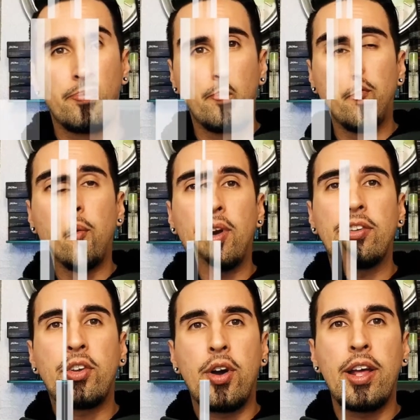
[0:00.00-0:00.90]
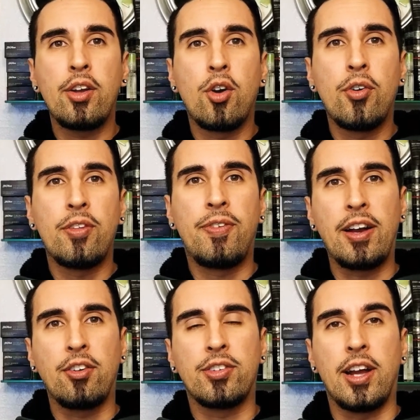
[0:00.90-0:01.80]
All right, everyone, let's go ahead and go over the
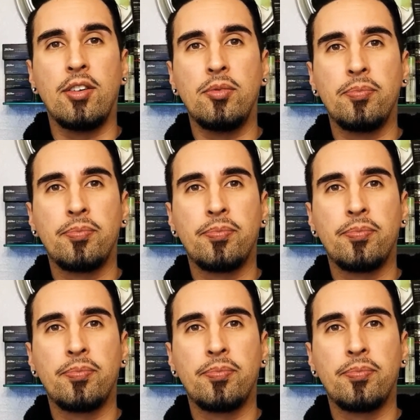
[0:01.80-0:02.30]
final style.